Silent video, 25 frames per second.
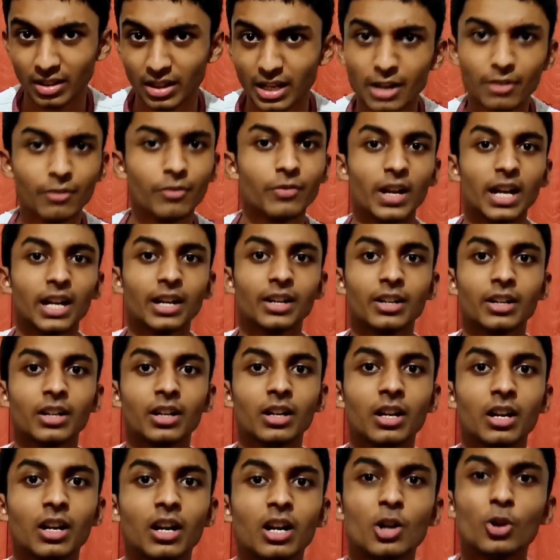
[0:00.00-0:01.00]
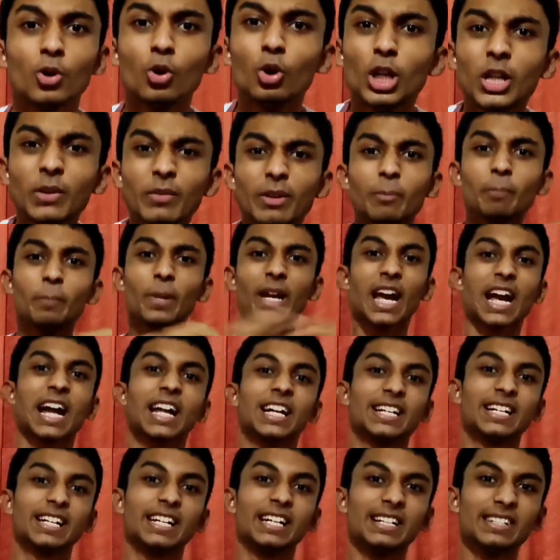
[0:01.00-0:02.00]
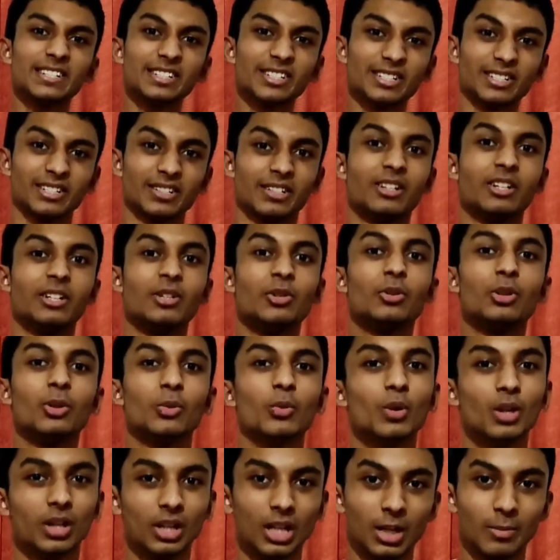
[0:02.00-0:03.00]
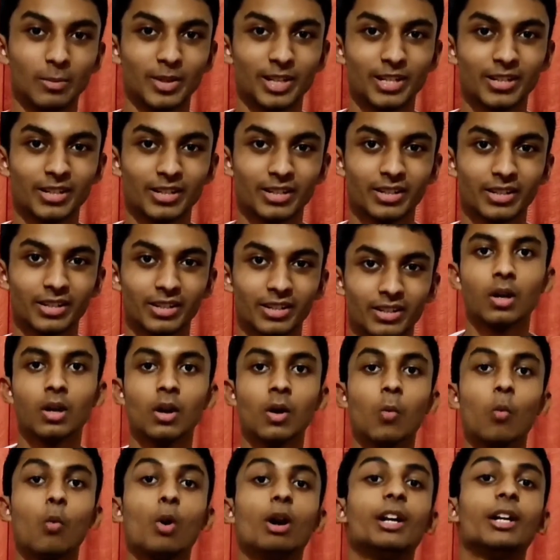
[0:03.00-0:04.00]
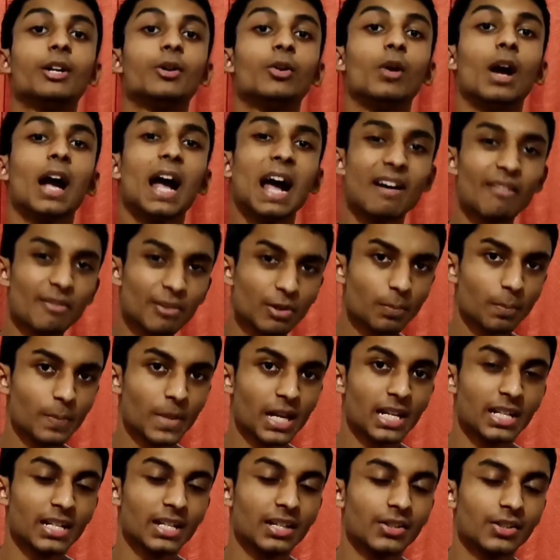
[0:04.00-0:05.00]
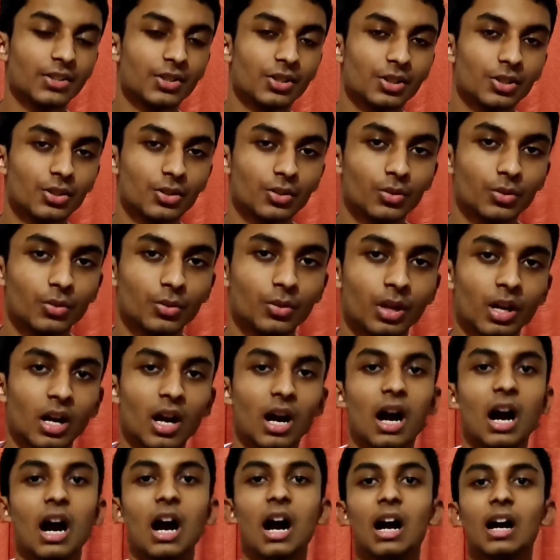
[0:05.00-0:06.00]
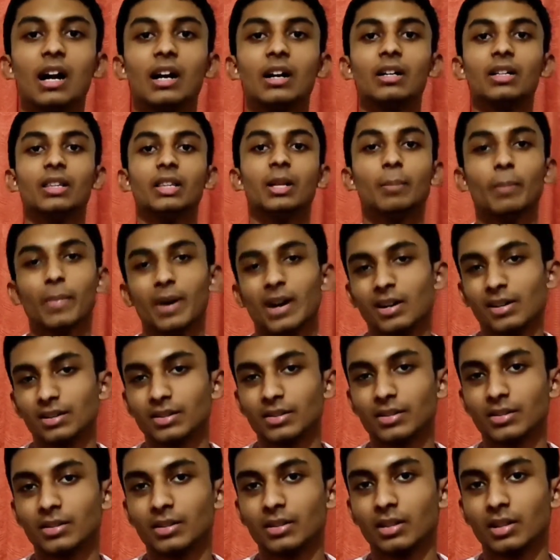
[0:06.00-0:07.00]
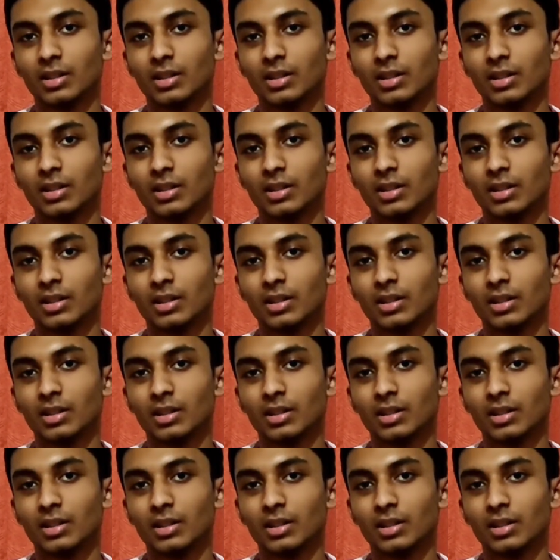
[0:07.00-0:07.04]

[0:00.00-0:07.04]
In fact, don't even pay attention to the word limit. What you have to pay attention to are the marks.